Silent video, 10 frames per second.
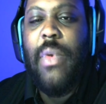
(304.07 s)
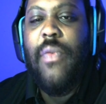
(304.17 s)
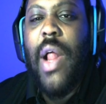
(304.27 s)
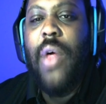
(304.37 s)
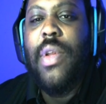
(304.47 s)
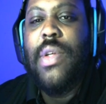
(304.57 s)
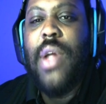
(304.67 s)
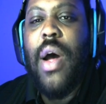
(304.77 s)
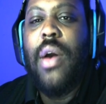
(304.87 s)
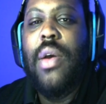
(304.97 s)
been following the
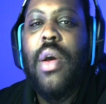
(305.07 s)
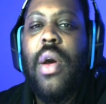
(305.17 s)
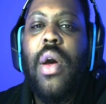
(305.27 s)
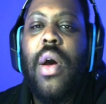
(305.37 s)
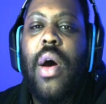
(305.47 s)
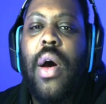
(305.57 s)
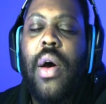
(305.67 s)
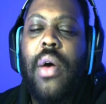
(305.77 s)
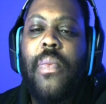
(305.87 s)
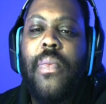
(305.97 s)
stock
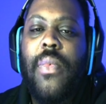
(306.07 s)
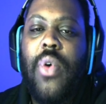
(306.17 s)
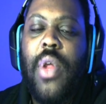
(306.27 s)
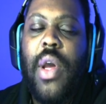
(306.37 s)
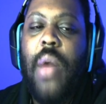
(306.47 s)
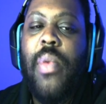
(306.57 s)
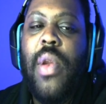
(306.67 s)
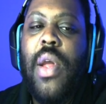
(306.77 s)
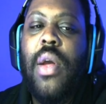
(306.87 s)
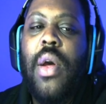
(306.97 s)
uh, or the
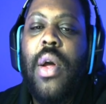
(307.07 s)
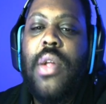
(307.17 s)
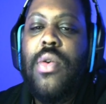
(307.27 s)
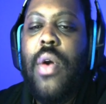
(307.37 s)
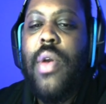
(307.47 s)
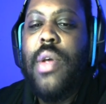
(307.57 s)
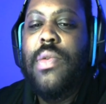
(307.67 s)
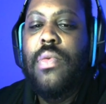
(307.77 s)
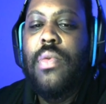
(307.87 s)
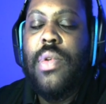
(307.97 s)
company,
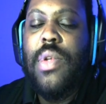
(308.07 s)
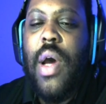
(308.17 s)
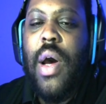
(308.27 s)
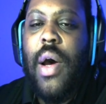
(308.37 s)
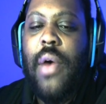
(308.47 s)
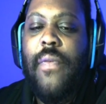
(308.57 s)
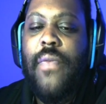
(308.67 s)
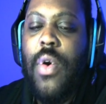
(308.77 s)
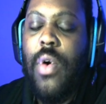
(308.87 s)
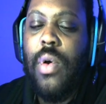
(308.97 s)
Taronis uh,
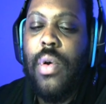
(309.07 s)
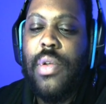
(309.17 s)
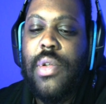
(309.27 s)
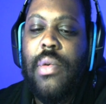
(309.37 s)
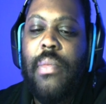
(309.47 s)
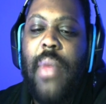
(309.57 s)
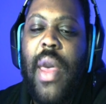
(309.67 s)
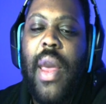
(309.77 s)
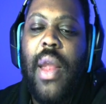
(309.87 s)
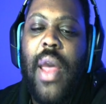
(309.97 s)
Fuels
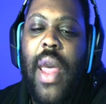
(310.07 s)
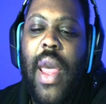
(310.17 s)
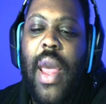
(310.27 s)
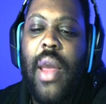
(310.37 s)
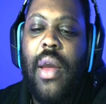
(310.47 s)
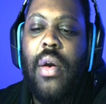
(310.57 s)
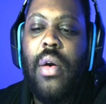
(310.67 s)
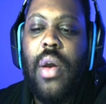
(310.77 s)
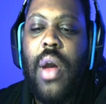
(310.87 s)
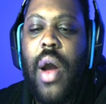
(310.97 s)
made a
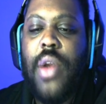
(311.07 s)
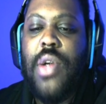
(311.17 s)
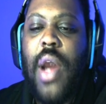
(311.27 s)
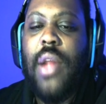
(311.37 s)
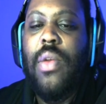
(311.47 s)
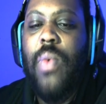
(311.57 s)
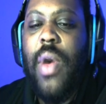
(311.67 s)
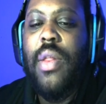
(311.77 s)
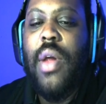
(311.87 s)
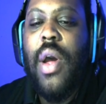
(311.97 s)
contract
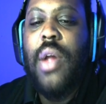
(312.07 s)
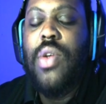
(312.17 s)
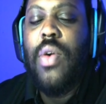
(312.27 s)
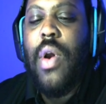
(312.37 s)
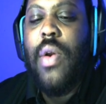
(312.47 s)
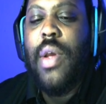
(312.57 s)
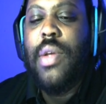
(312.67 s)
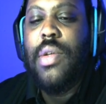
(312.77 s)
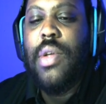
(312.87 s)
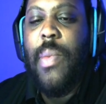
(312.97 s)
with
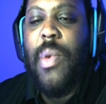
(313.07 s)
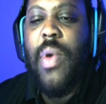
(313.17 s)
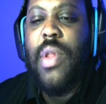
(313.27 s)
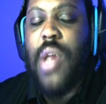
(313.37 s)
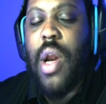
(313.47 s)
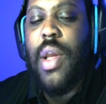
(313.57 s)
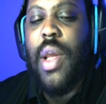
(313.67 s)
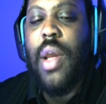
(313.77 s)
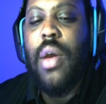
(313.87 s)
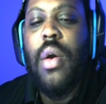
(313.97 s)
Taronis, I mean with
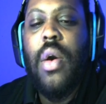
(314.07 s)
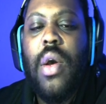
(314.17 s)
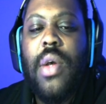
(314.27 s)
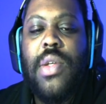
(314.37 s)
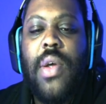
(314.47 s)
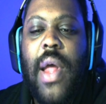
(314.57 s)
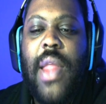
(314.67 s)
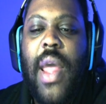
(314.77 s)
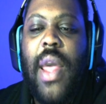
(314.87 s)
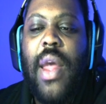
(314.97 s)
Turkey, so
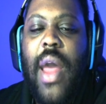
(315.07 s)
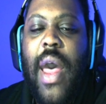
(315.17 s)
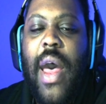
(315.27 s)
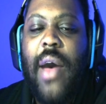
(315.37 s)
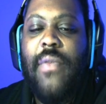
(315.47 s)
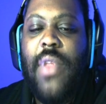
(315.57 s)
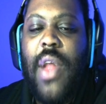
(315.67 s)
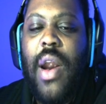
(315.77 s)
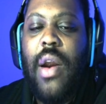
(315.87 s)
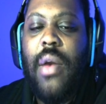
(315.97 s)
that they could have
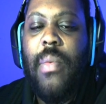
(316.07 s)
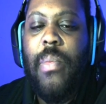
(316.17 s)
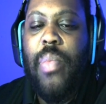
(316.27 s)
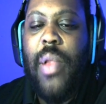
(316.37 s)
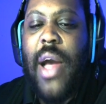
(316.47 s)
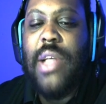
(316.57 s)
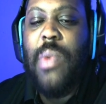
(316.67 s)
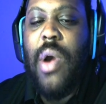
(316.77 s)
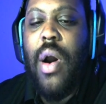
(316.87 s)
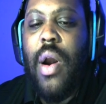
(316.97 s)
their
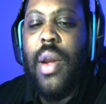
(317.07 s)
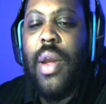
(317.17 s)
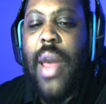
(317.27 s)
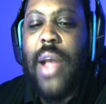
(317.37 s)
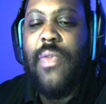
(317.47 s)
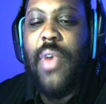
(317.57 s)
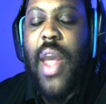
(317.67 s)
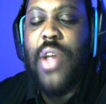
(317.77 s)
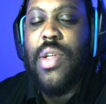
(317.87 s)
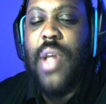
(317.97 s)
plasma arc
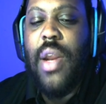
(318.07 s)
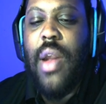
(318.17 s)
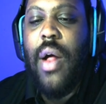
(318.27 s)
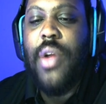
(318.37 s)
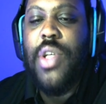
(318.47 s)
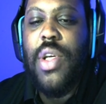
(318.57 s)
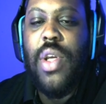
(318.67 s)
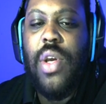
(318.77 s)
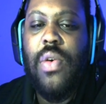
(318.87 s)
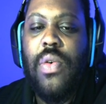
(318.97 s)
gasification technology
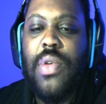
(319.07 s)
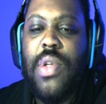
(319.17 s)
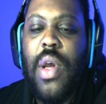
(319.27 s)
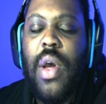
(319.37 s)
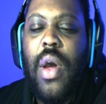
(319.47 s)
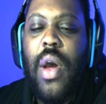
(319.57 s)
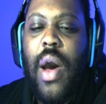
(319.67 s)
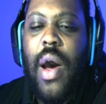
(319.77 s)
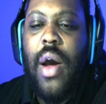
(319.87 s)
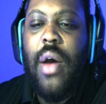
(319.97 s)
used
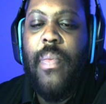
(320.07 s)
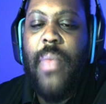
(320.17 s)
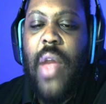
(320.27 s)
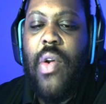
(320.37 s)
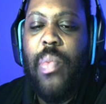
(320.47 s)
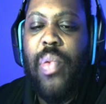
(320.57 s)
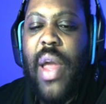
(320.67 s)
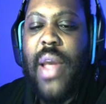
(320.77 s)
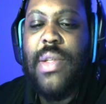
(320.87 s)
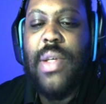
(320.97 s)
um, and
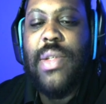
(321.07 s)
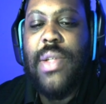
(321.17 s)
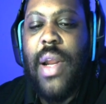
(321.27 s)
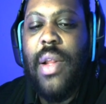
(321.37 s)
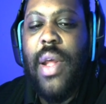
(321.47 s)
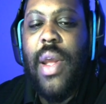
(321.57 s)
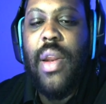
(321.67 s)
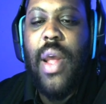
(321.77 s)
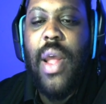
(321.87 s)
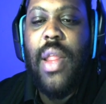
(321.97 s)
replace
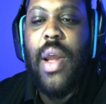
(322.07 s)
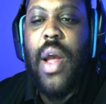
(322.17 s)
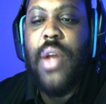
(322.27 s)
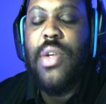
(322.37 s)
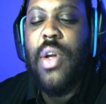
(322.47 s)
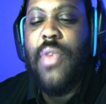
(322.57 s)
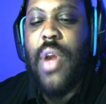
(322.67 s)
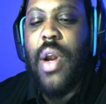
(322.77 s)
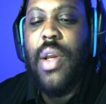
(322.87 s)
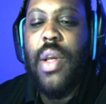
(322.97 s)
acetylene in the country of
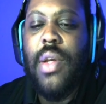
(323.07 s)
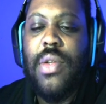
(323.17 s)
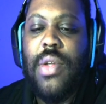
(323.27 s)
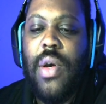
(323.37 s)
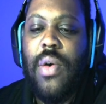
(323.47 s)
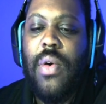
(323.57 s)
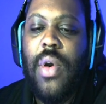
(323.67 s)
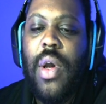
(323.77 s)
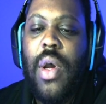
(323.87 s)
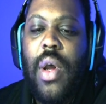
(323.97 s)
Turkey. So
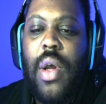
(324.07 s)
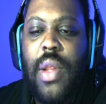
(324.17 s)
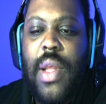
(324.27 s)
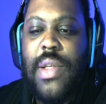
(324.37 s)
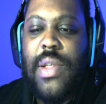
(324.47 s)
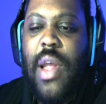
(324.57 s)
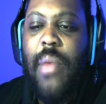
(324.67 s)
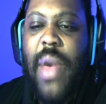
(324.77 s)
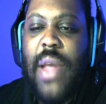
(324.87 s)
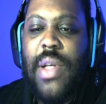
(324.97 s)
this is
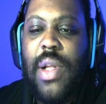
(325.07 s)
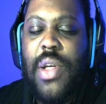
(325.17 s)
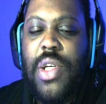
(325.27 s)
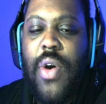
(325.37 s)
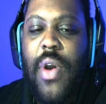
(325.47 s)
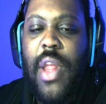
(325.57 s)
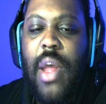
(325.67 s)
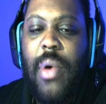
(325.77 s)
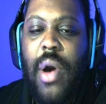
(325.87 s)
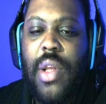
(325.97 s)
them basically showing
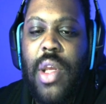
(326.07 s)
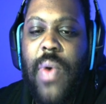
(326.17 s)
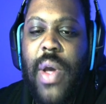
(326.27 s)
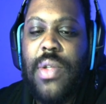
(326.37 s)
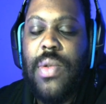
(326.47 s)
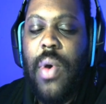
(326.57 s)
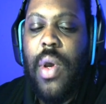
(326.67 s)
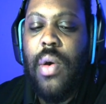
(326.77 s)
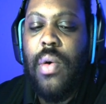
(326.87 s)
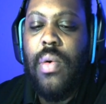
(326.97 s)
them on U S
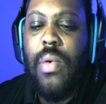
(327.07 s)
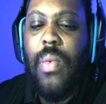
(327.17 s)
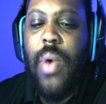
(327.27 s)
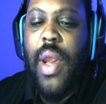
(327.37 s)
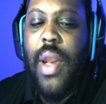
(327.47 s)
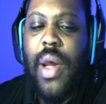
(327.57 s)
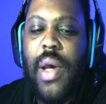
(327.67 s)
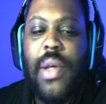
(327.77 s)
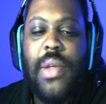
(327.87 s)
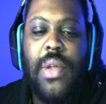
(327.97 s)
soil what it
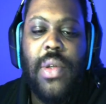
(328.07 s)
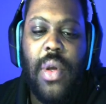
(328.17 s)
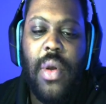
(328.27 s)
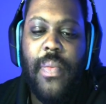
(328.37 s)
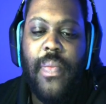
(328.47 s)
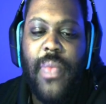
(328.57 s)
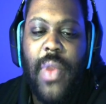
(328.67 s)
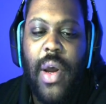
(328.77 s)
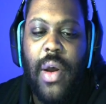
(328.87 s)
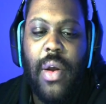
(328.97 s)
does.
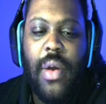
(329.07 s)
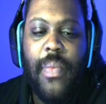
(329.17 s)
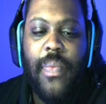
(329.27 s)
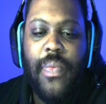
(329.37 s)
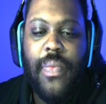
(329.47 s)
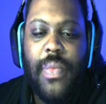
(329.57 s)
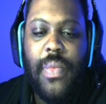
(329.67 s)
Um,